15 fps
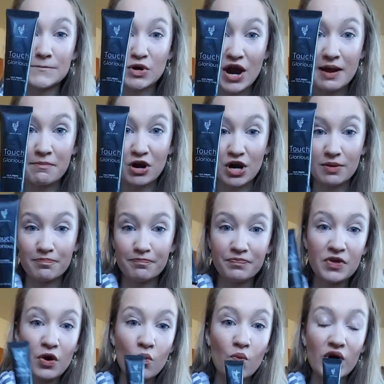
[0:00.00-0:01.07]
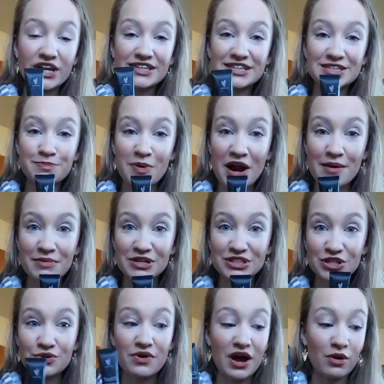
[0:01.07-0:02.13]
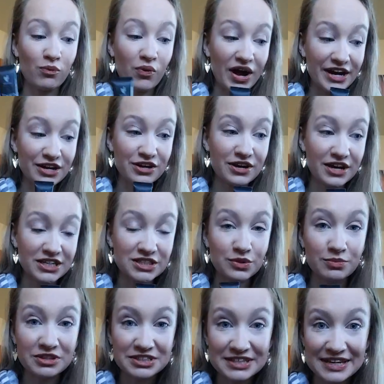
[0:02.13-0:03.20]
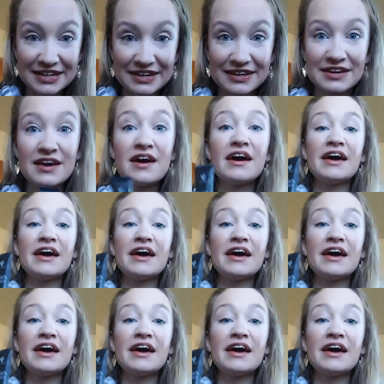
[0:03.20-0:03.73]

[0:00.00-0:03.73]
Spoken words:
Primer. What does primer do and why do your customers need it?